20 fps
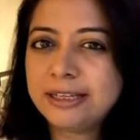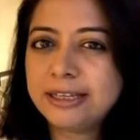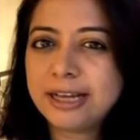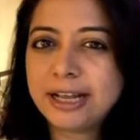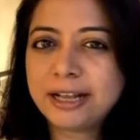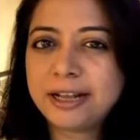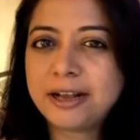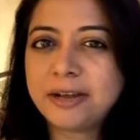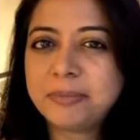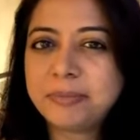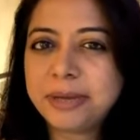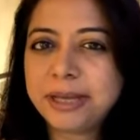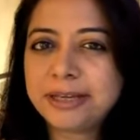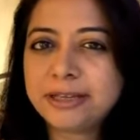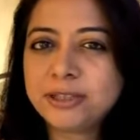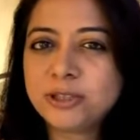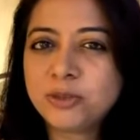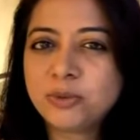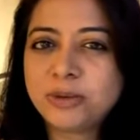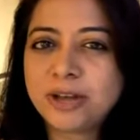like our
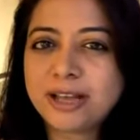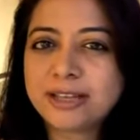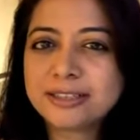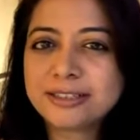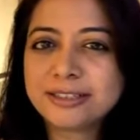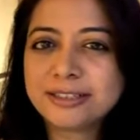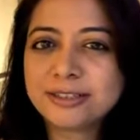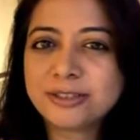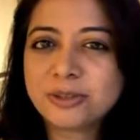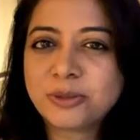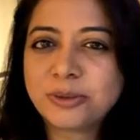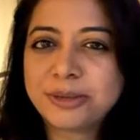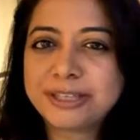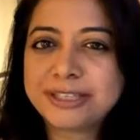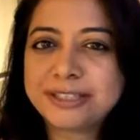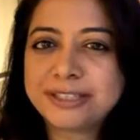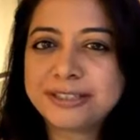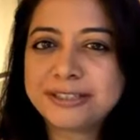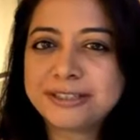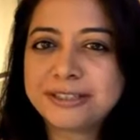parents would ask us
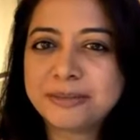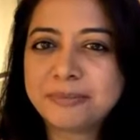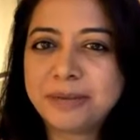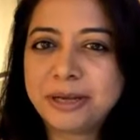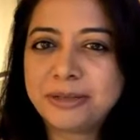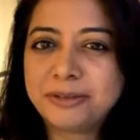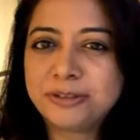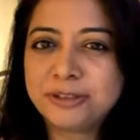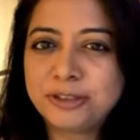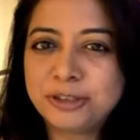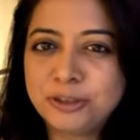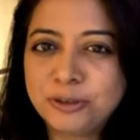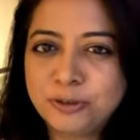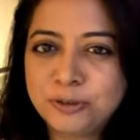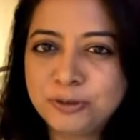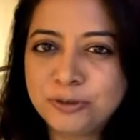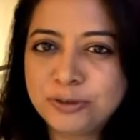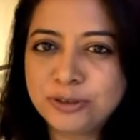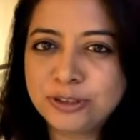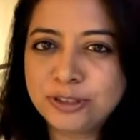questions about the
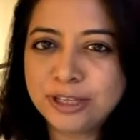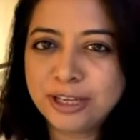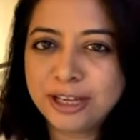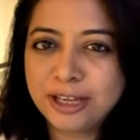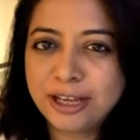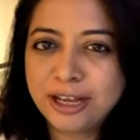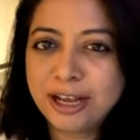news